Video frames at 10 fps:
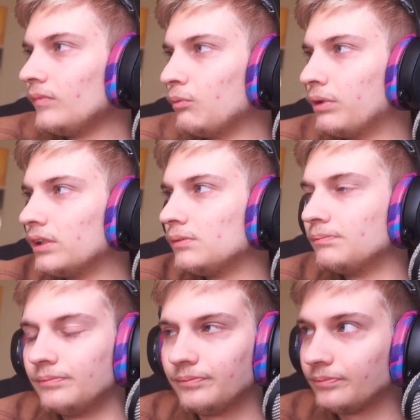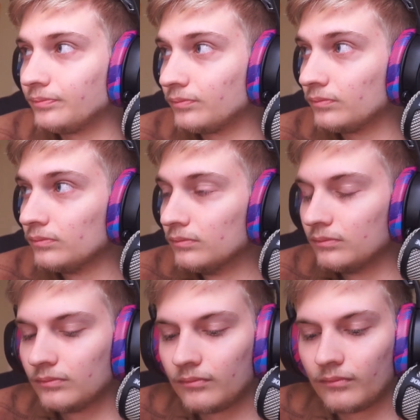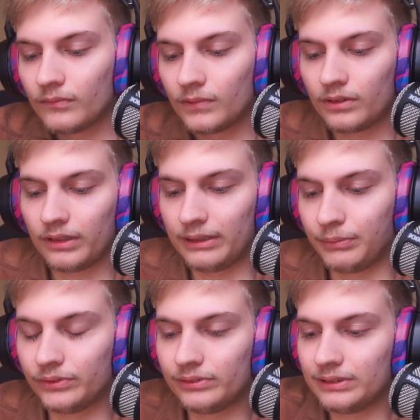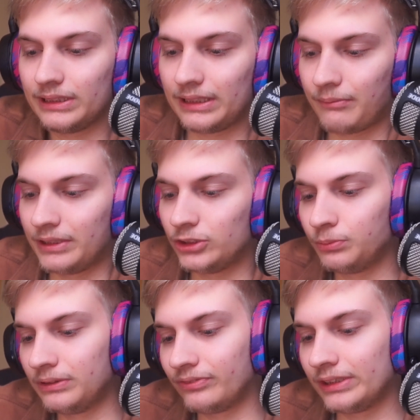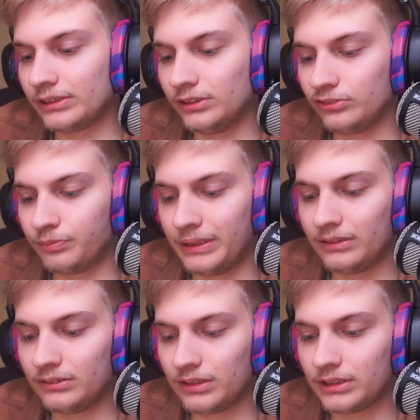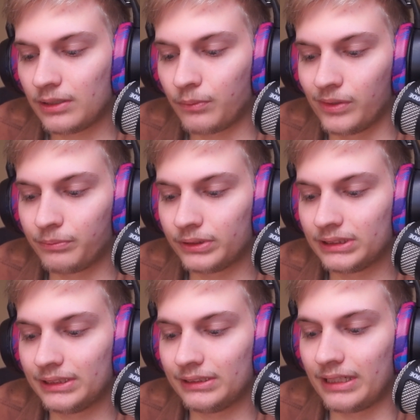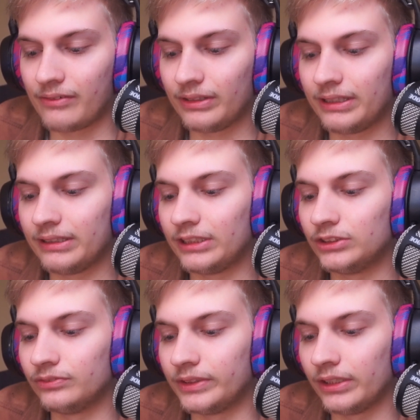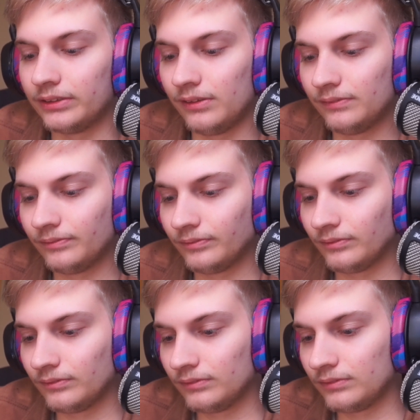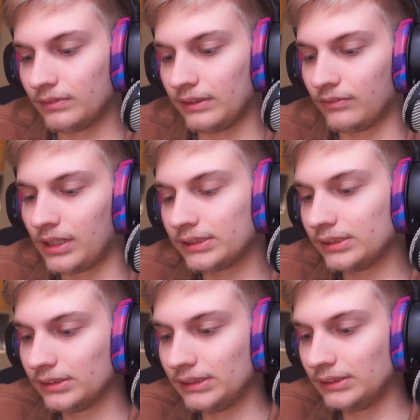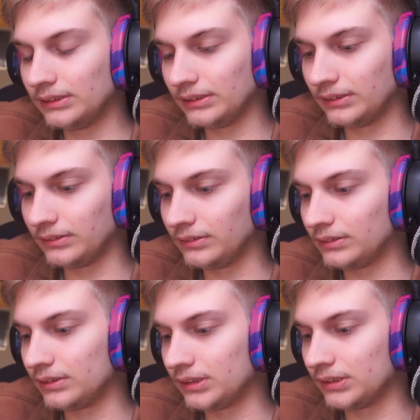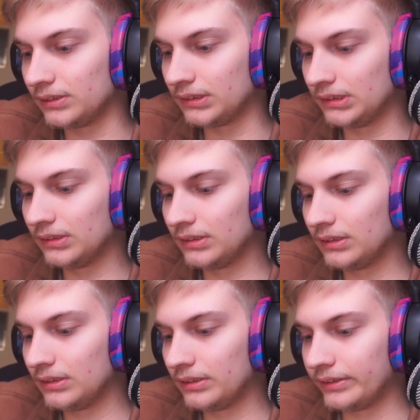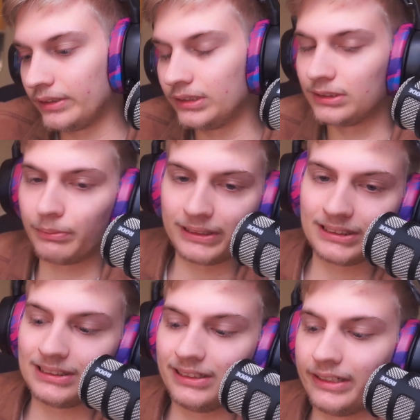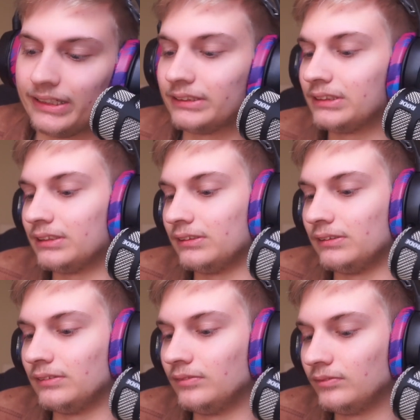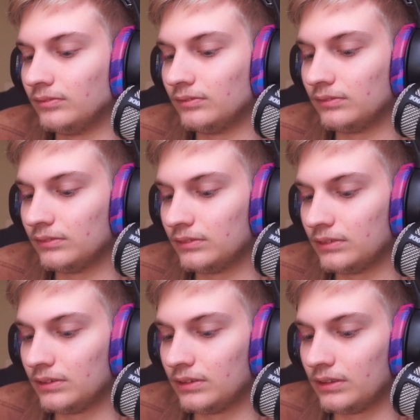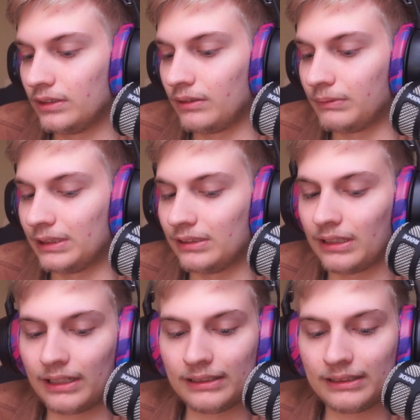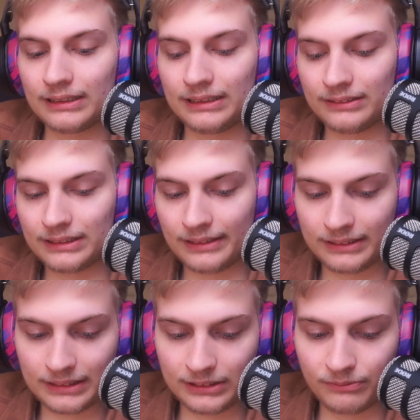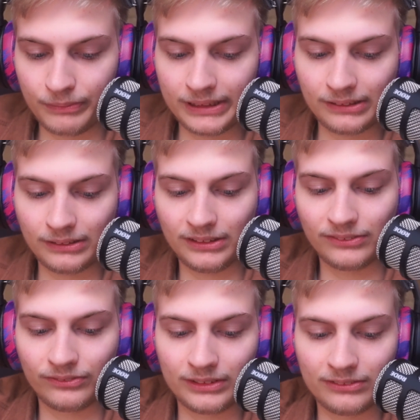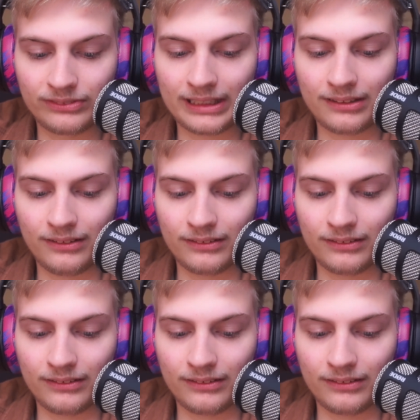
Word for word: But, um, like Bluey was like, I mean, to be fair, you've been the top 1% in everything that you've done like Rocket League and uh, I used to play CS and I mean he's like he's like you've been you've you've had a